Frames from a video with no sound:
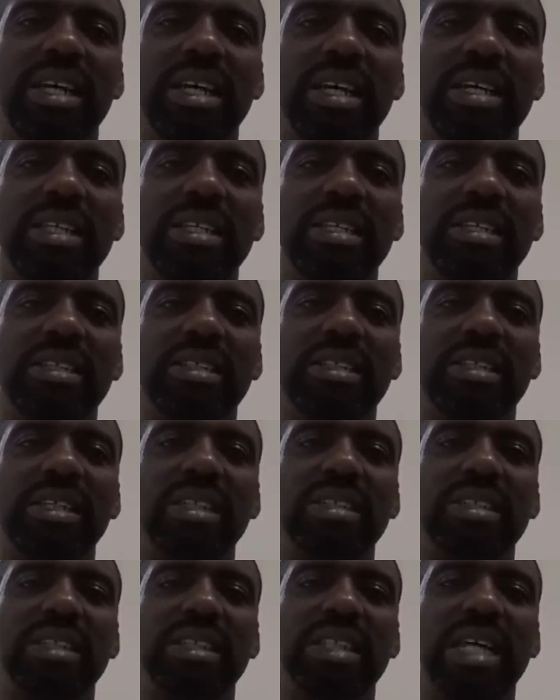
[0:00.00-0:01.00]
and it
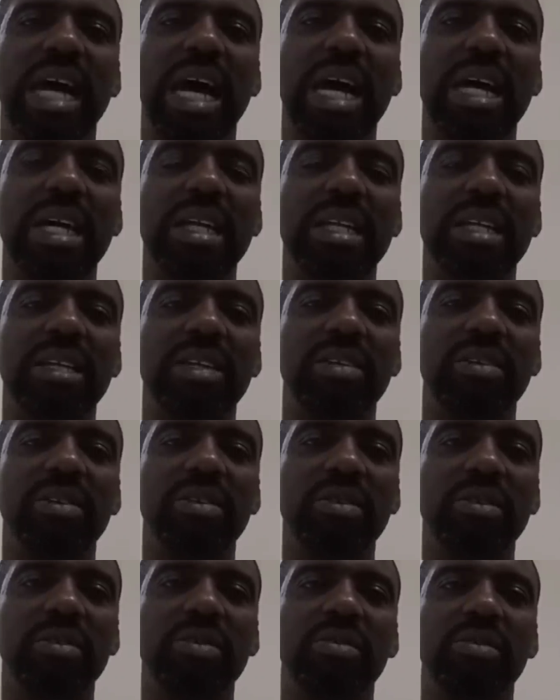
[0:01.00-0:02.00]
says it's adding
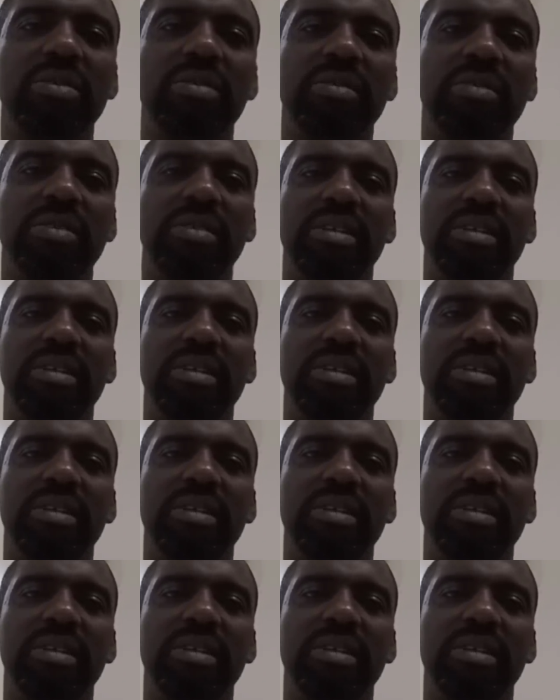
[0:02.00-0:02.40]
you.